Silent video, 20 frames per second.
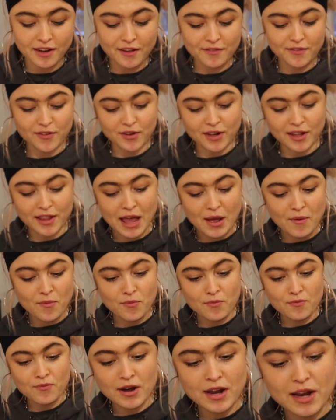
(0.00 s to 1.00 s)
And I feel like they
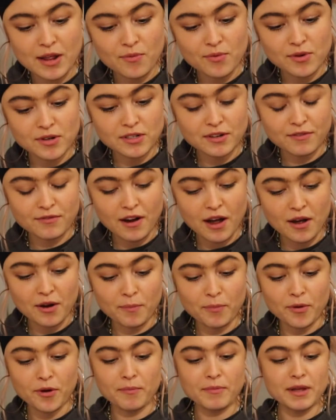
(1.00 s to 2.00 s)
really would
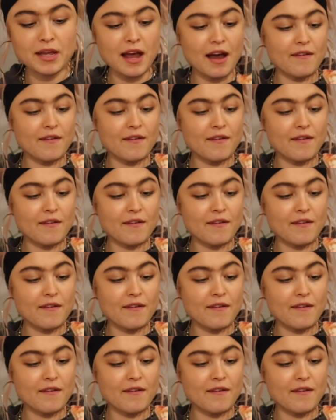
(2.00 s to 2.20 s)
frown upon me